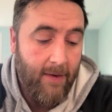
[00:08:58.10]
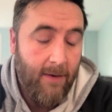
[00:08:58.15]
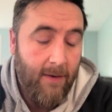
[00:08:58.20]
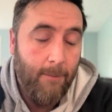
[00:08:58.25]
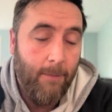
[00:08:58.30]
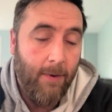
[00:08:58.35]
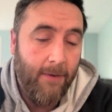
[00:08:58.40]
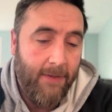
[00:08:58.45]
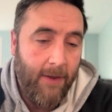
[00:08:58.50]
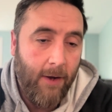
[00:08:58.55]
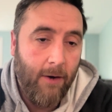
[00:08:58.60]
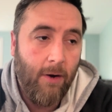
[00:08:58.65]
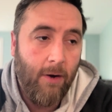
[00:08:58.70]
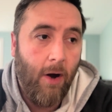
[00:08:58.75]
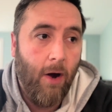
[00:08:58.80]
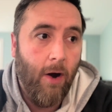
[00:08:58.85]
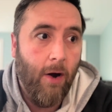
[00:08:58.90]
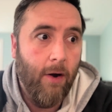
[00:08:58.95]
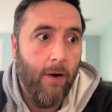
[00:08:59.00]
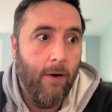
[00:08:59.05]
But there
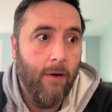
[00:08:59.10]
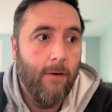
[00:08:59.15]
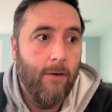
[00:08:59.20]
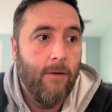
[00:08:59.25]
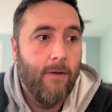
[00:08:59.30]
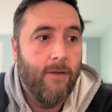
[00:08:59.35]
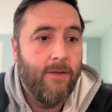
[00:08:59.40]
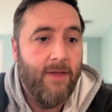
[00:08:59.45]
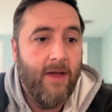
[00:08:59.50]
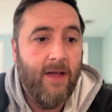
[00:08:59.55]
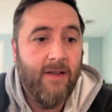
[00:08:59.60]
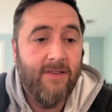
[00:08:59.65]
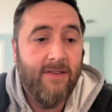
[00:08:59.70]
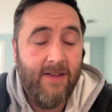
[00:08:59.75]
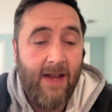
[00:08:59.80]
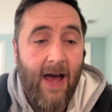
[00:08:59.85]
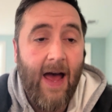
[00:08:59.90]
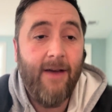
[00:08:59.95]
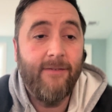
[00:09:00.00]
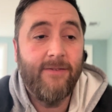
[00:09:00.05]
are things that
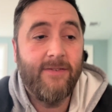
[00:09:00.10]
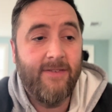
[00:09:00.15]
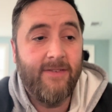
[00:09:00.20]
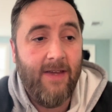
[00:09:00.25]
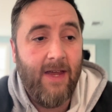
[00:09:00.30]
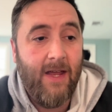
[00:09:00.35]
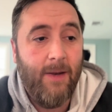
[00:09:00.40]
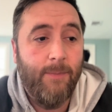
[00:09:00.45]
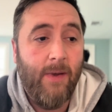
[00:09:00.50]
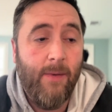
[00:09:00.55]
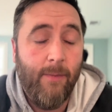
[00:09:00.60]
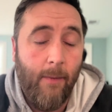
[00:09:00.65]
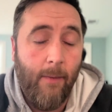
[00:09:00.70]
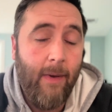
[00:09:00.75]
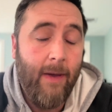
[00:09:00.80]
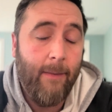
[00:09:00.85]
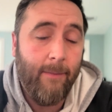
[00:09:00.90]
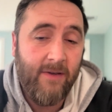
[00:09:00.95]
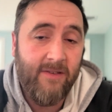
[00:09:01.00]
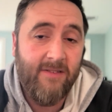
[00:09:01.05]
I've seen people
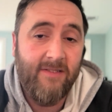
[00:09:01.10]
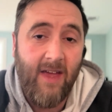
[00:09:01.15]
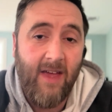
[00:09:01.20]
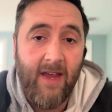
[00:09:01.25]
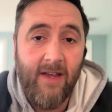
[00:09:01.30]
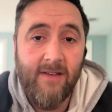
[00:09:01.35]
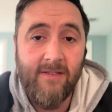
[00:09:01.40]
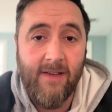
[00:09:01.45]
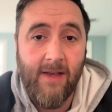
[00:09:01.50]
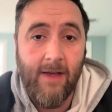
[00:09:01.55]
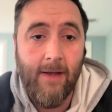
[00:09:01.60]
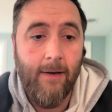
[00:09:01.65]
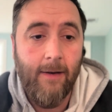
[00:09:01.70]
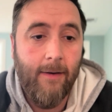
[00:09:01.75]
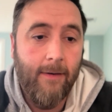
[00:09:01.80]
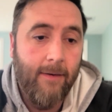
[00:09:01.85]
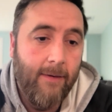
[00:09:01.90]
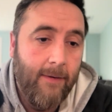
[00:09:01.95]
make mistakes in